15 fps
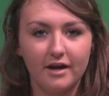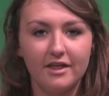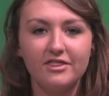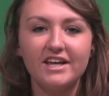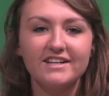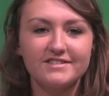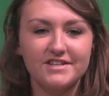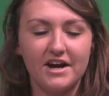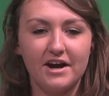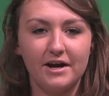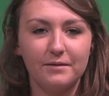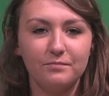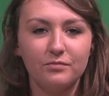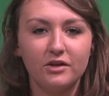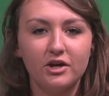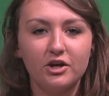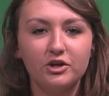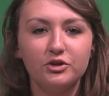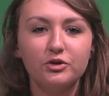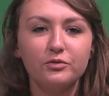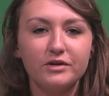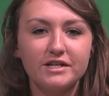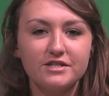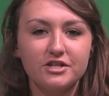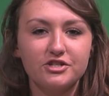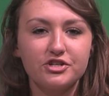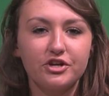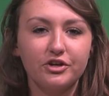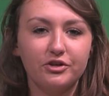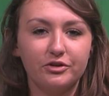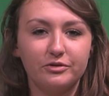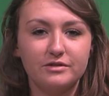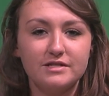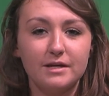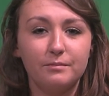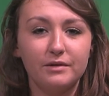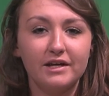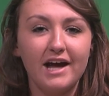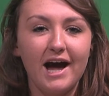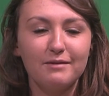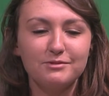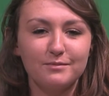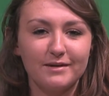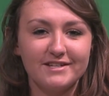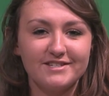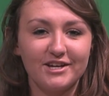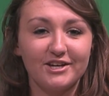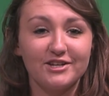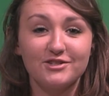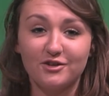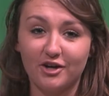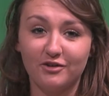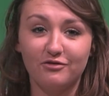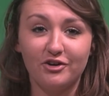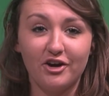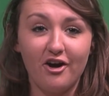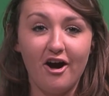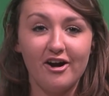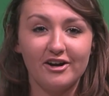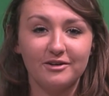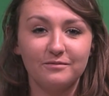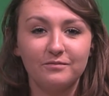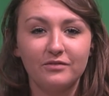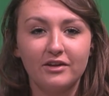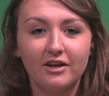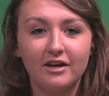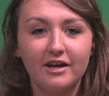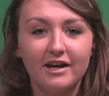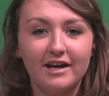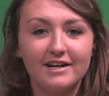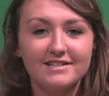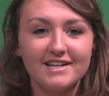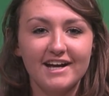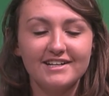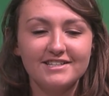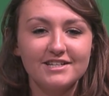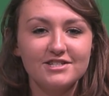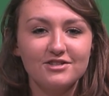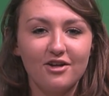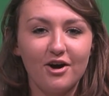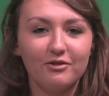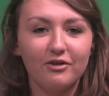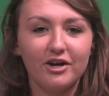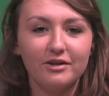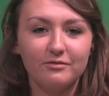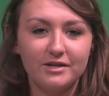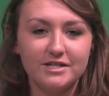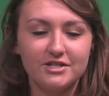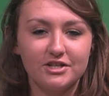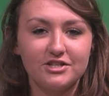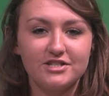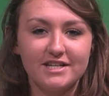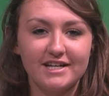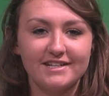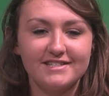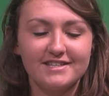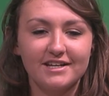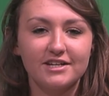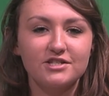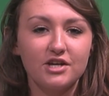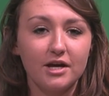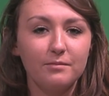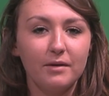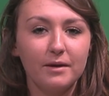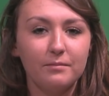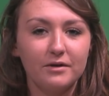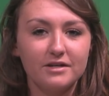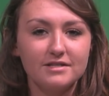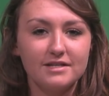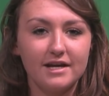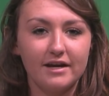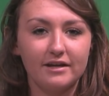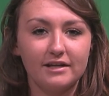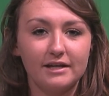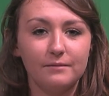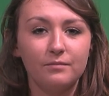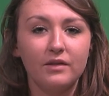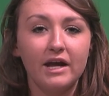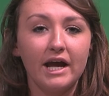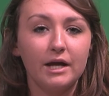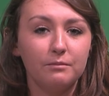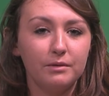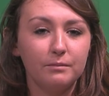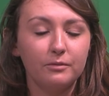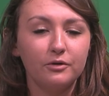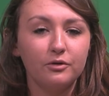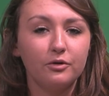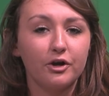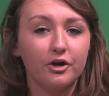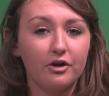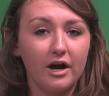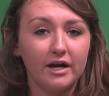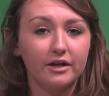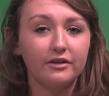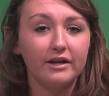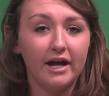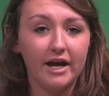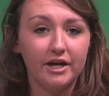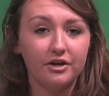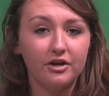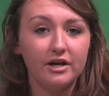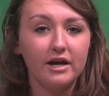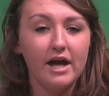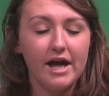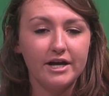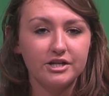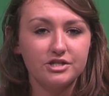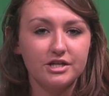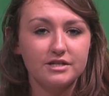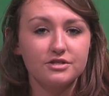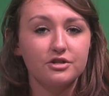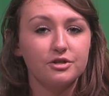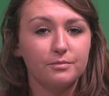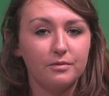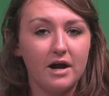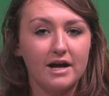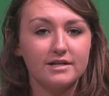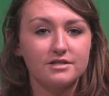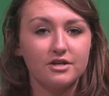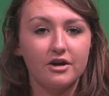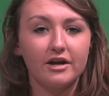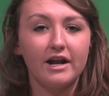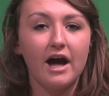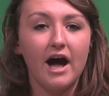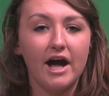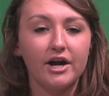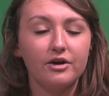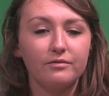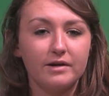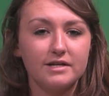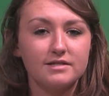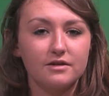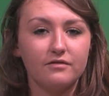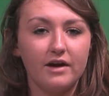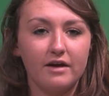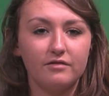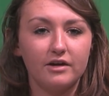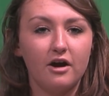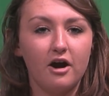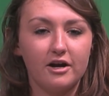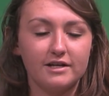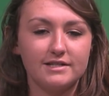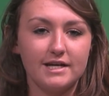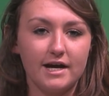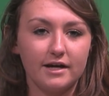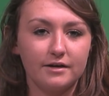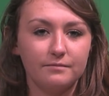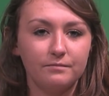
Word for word: Thanks, Garrett. New research concludes that being optimistic is good for your heart. Scientists' long running research states that a type A personality and people who are chronically angry, anxious, or depressed are at a higher risk of having a heart attack.